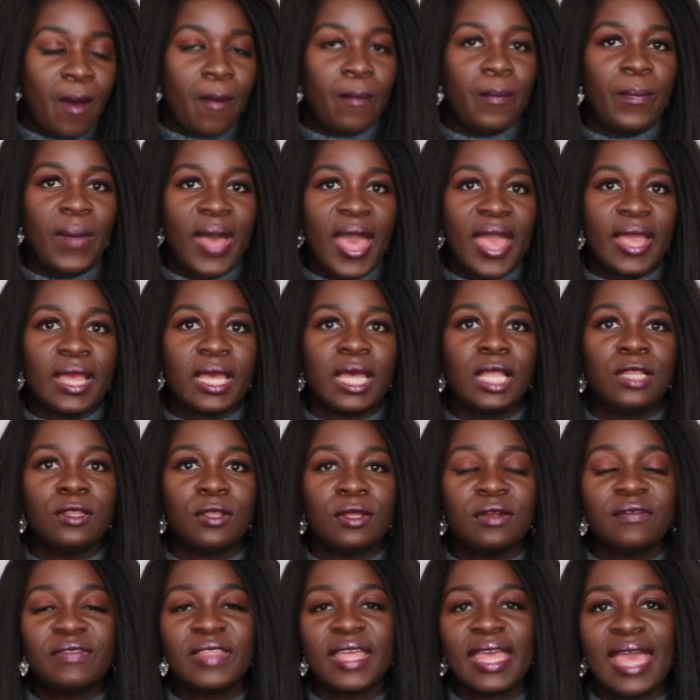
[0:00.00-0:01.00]
bag. A
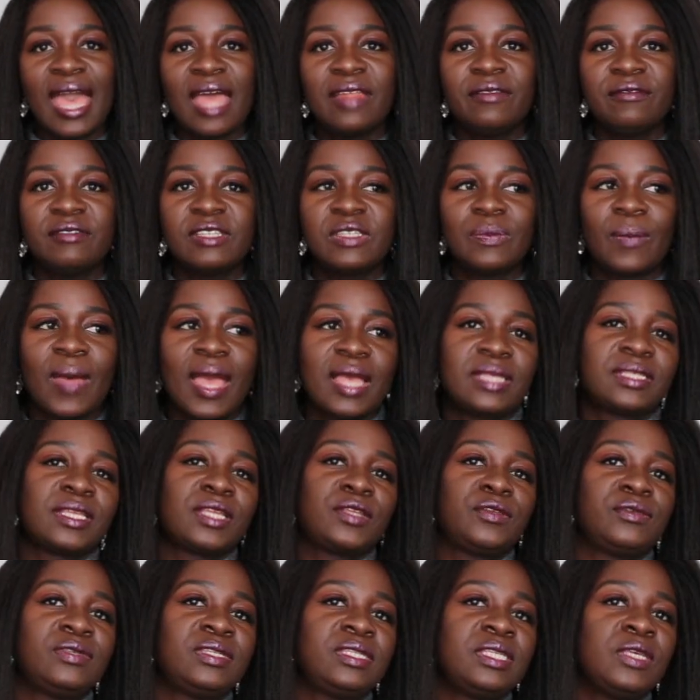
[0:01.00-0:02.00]
lot of the canvas bags that
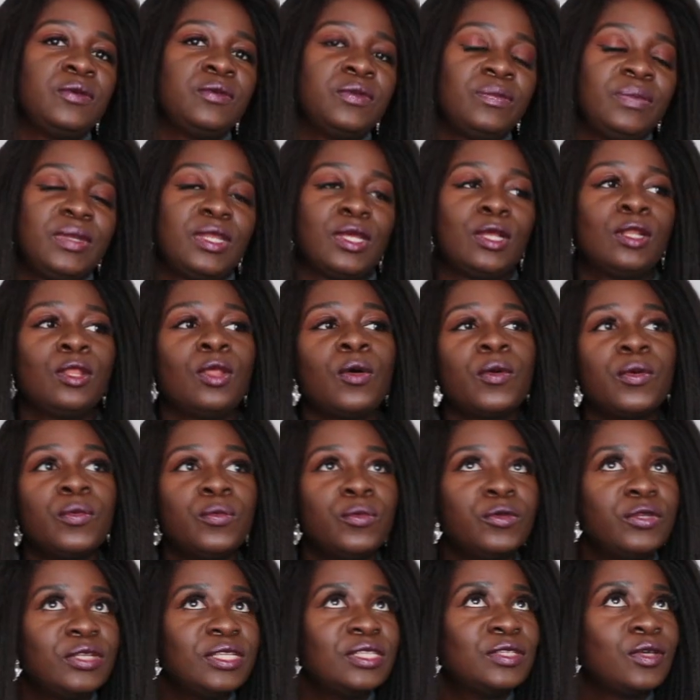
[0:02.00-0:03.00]
you see would be the Chloe
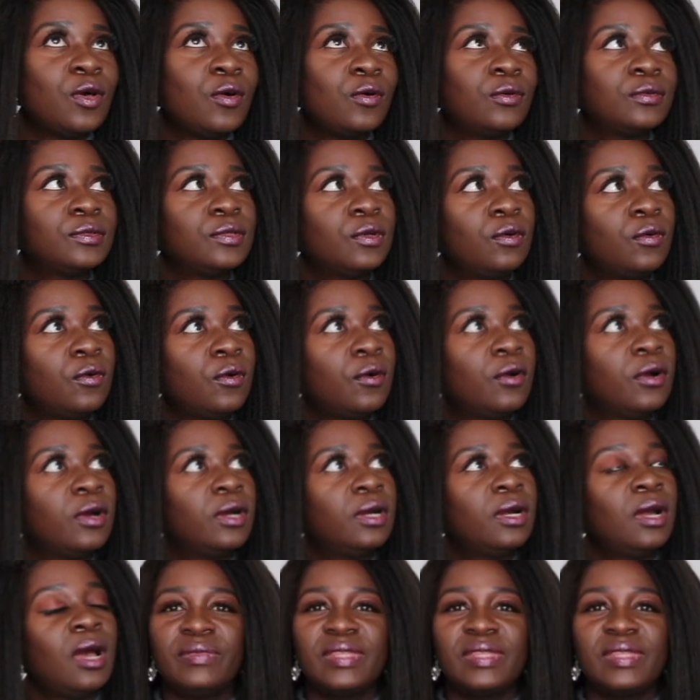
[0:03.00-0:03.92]
Woody Tote or